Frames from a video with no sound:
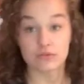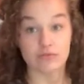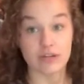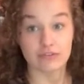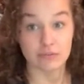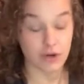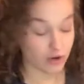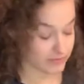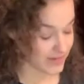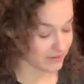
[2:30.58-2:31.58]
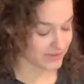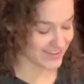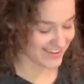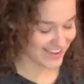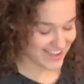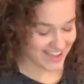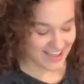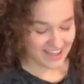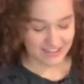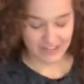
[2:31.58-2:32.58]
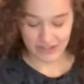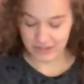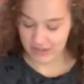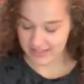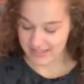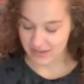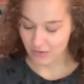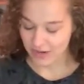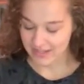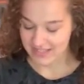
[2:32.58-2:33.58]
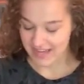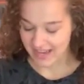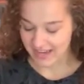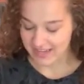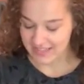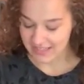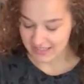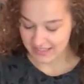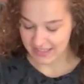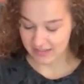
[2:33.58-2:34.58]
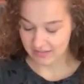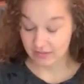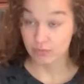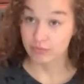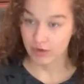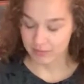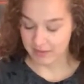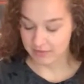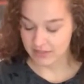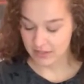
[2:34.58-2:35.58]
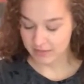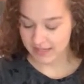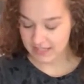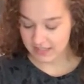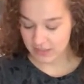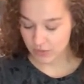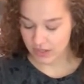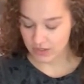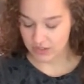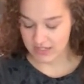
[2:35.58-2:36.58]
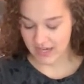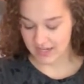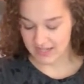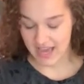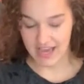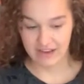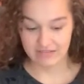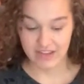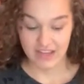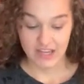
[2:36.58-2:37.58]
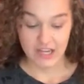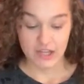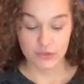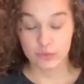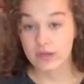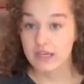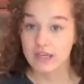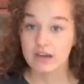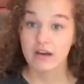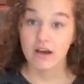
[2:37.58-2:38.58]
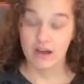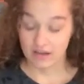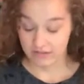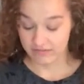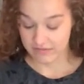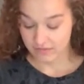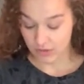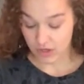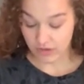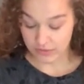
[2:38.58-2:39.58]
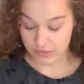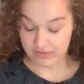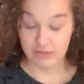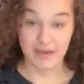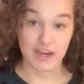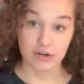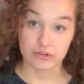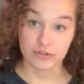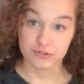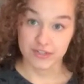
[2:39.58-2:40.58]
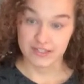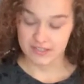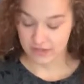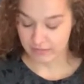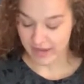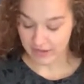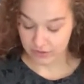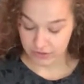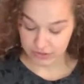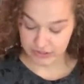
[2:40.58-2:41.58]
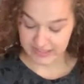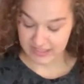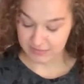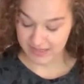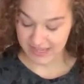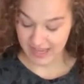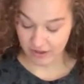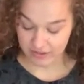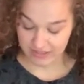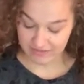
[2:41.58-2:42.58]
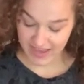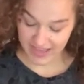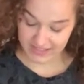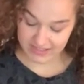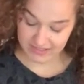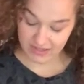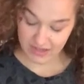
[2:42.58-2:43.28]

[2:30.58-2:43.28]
working from home now, but let's say you want a snack, ideally, or maple syrup, ideally you want your snack to have all 3 of the macronutrients. So macronutrients being healthy fats,